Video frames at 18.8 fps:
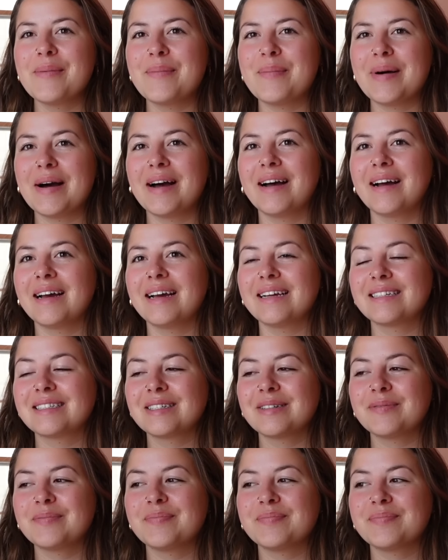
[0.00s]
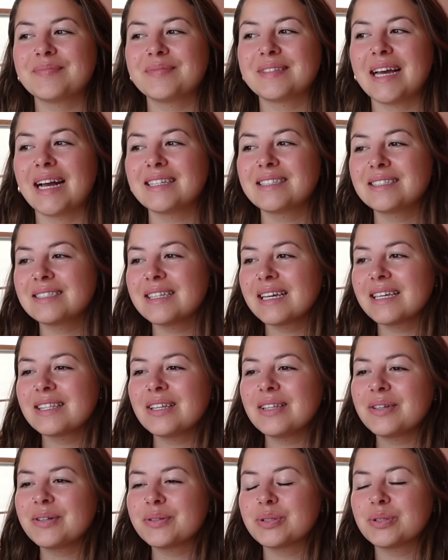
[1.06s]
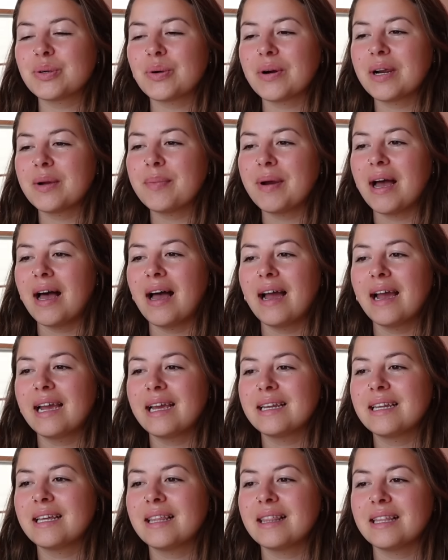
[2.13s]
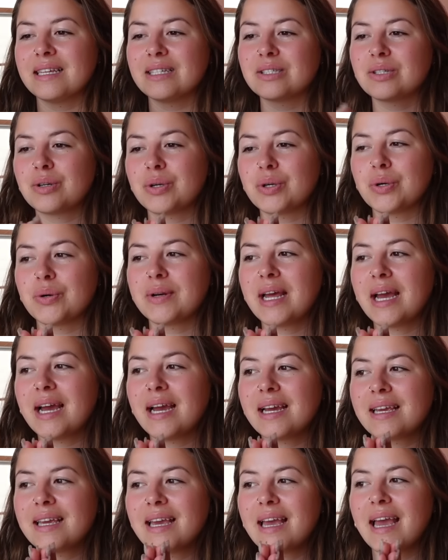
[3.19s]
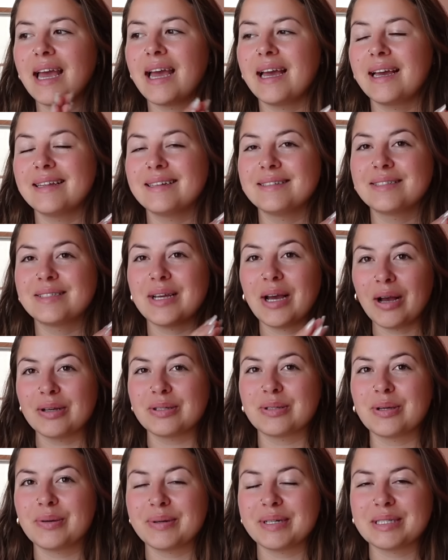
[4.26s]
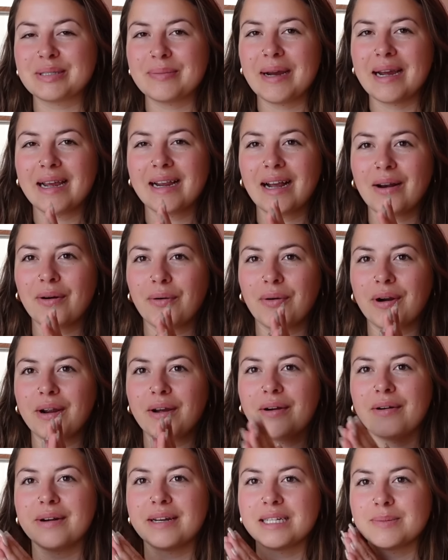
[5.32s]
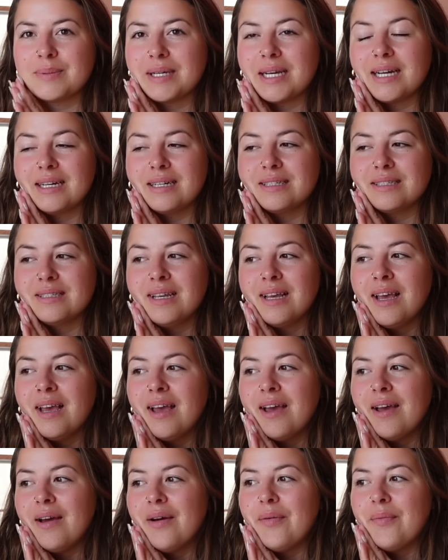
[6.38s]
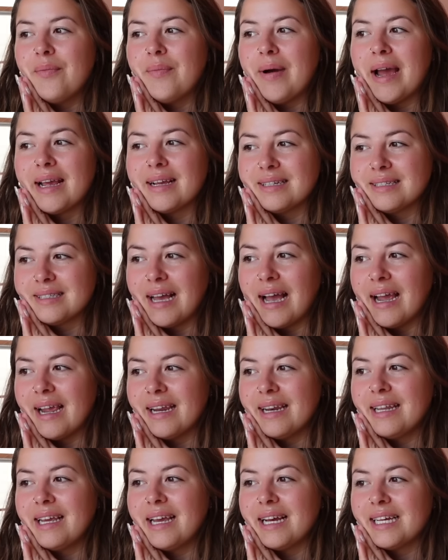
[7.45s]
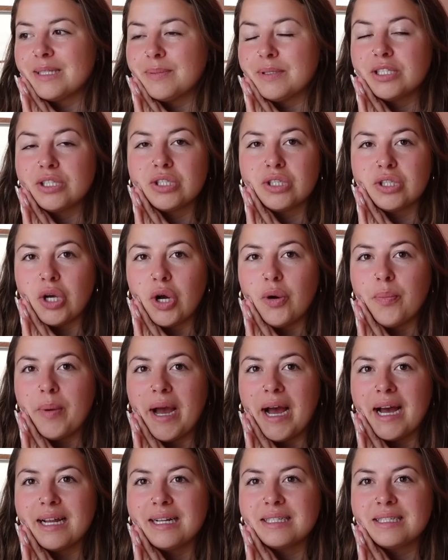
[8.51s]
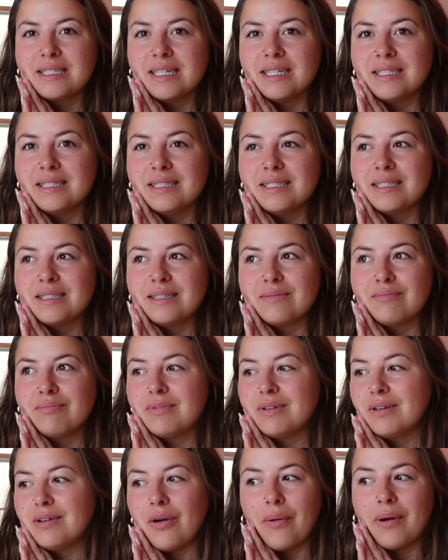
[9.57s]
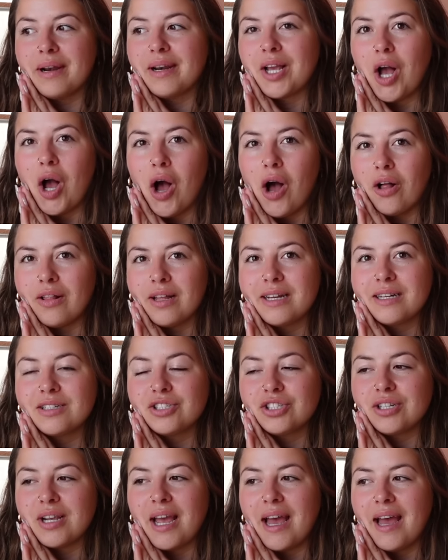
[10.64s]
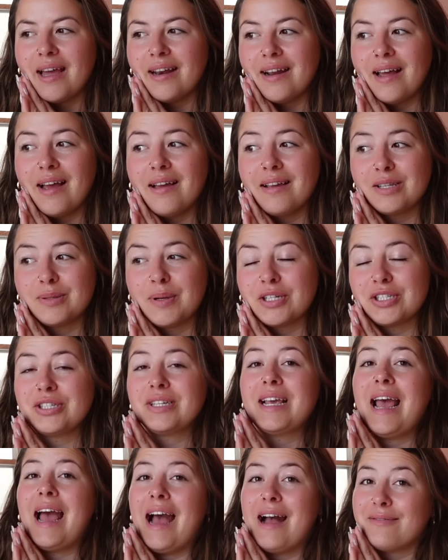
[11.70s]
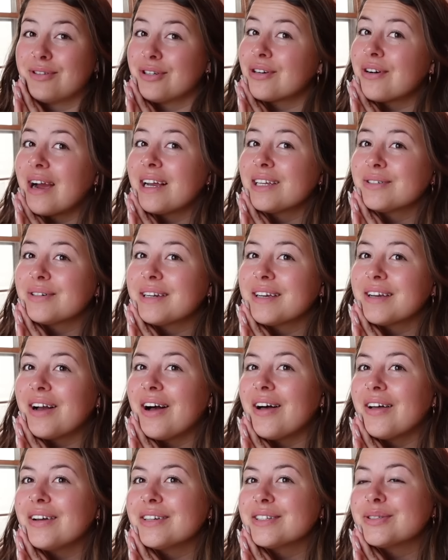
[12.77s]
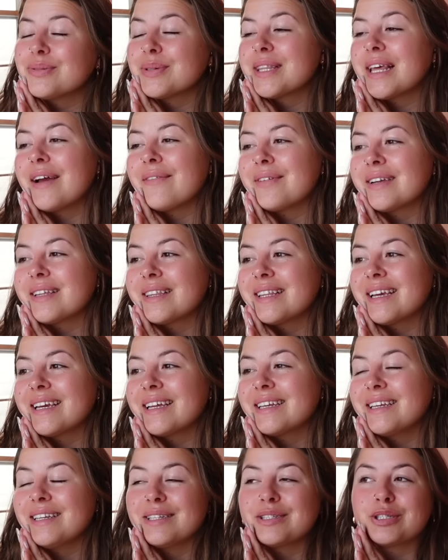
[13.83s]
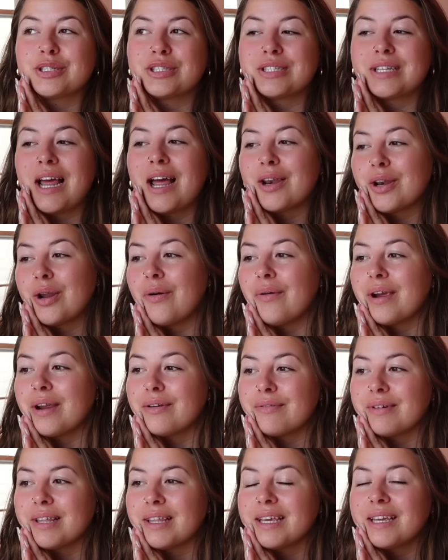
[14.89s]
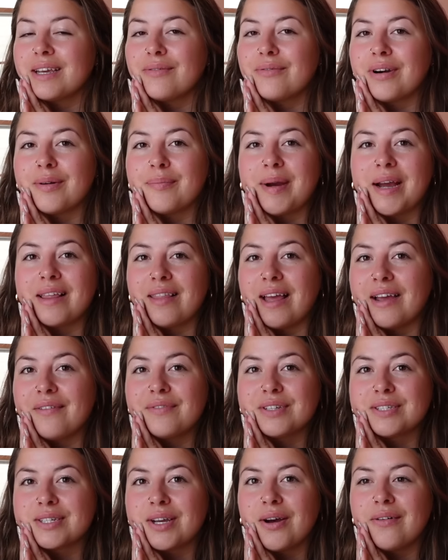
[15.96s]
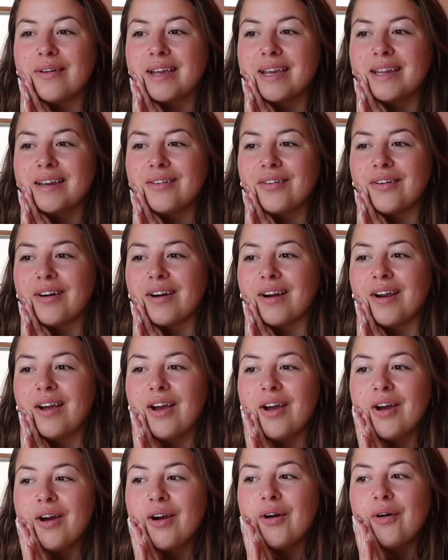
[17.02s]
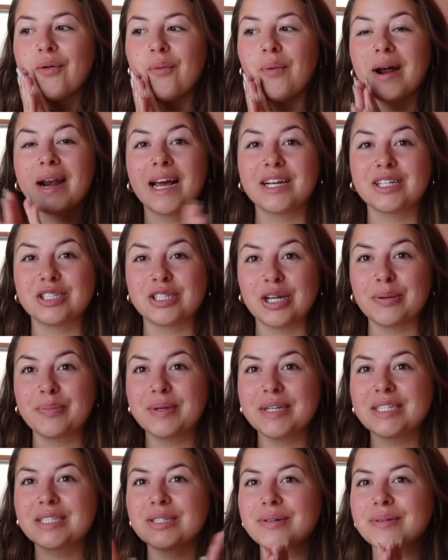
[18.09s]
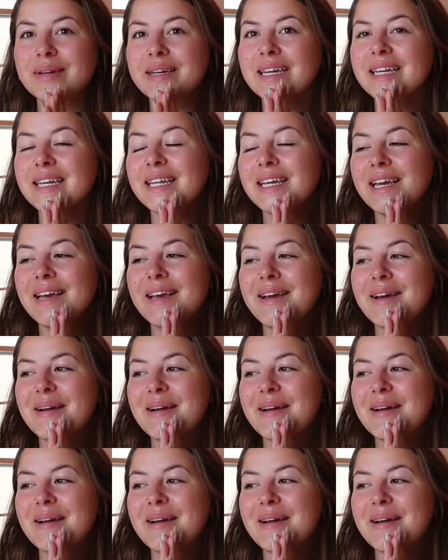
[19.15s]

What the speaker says: But that's like the little story behind this crew neck, and also a reason why I got Oreo is because my anxiety has been so bad since going to college, and especially after graduating college with everything and just not knowing really where my life is going or what I should be doing.